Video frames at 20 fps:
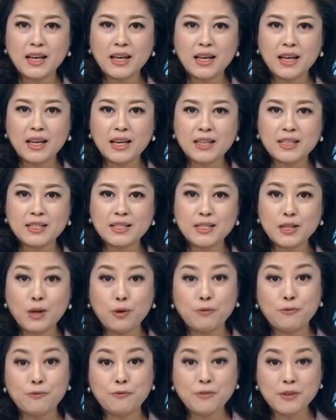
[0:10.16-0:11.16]

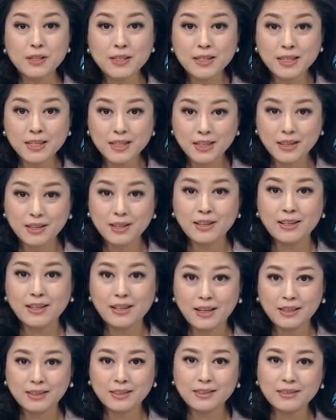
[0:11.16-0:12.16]
SELFIECITY
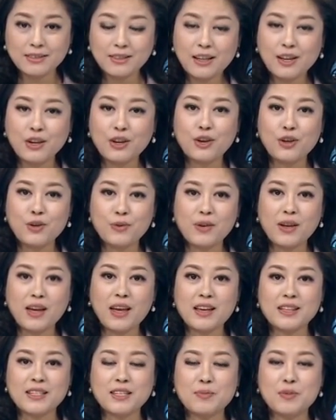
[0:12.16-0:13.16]
London, a new
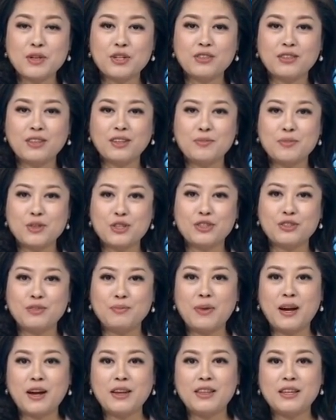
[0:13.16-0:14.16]
exhibition
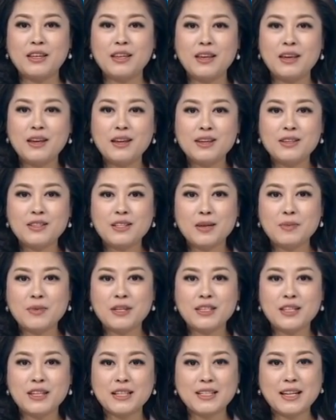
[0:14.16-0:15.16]
commissioned by the
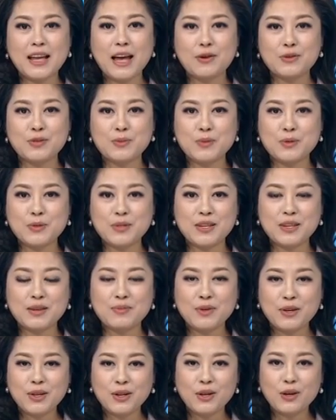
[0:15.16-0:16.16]
Somerset House
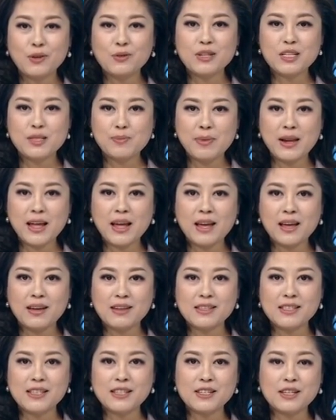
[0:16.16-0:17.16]
Museum. On display
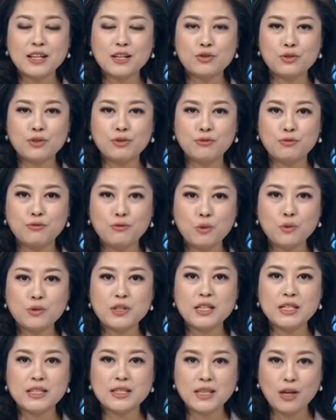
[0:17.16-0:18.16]
are
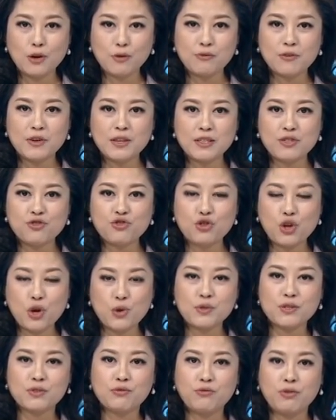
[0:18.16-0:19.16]
640 selfies
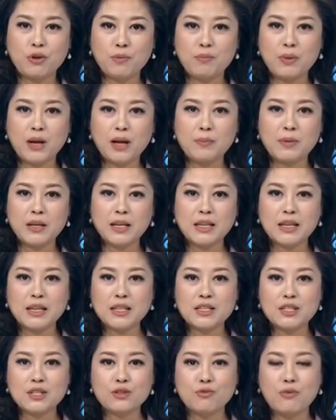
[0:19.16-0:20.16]
chosen from public
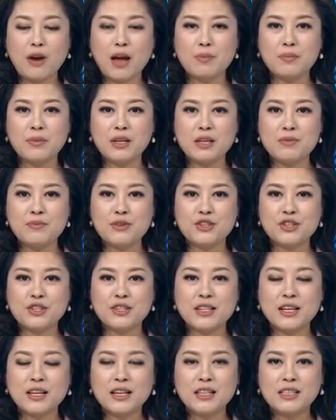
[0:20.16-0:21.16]
Instagram
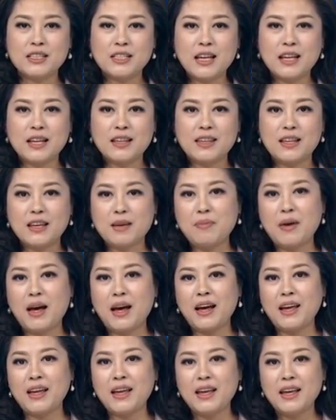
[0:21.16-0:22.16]
images taken
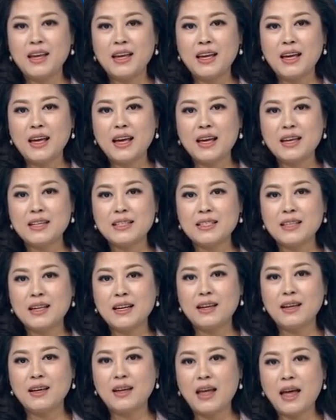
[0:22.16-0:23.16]
nearby. As
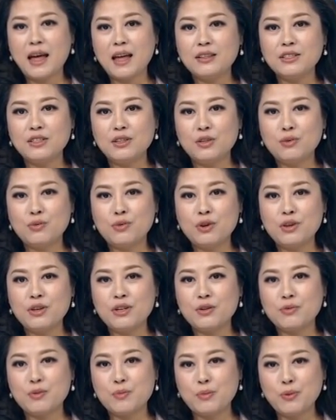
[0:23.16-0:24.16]
Andy
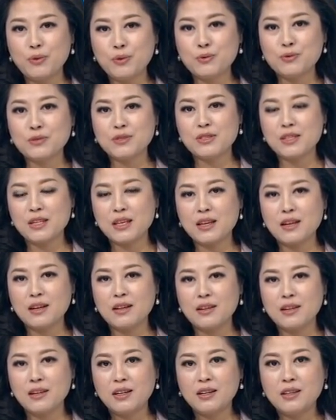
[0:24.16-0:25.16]
Leroy reports,
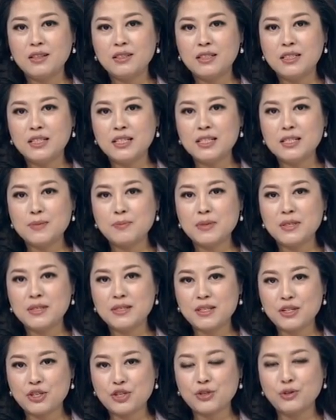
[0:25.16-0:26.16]
the
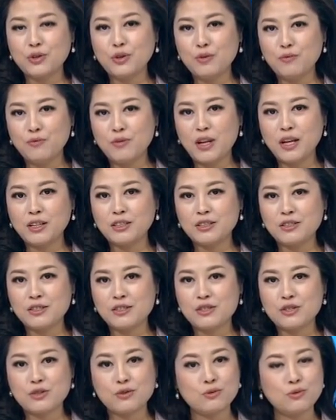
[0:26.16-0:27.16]
disposition of
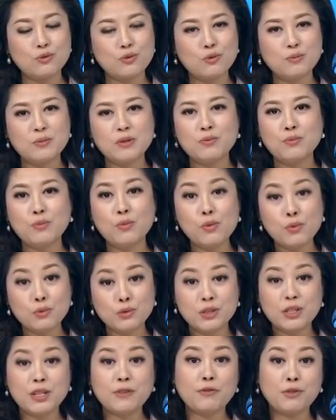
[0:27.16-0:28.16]
Londoners could not be
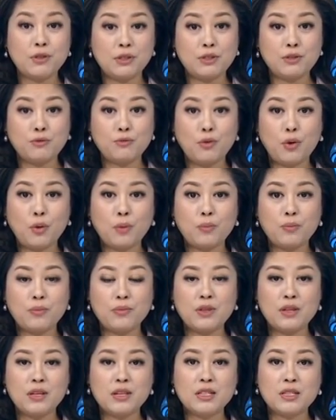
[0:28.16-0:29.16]
more different from
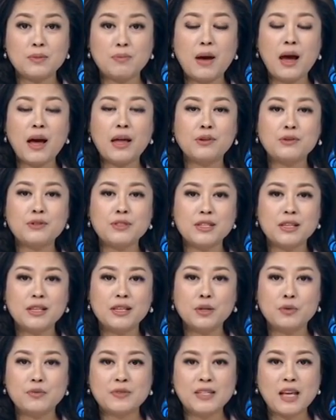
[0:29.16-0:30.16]
the smiles
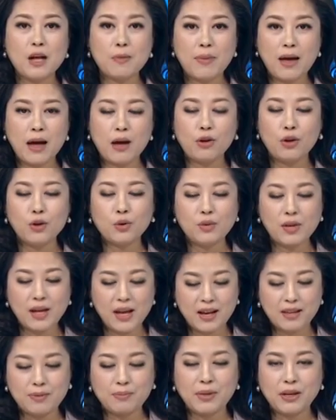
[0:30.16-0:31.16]
of Sao Paulo
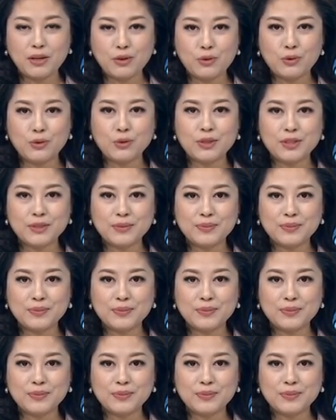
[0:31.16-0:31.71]
and Bangkok.